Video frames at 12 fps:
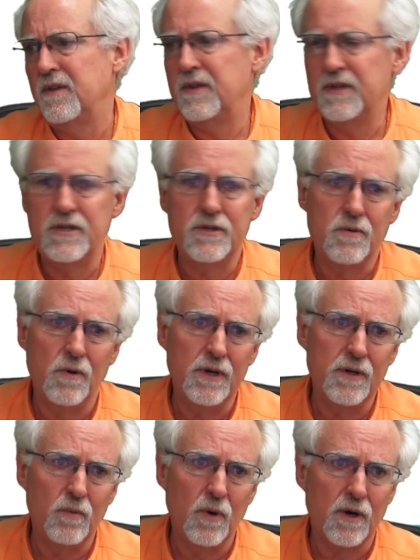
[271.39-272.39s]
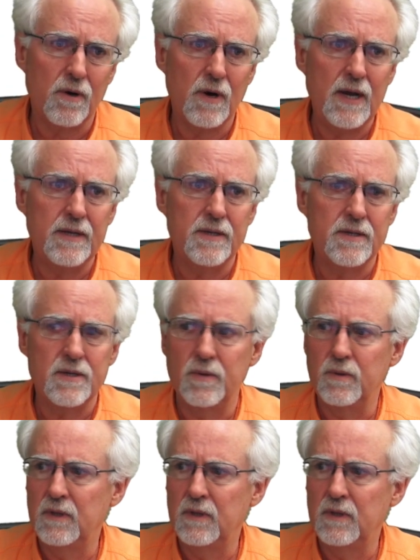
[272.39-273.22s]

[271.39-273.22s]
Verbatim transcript: this is going to work right so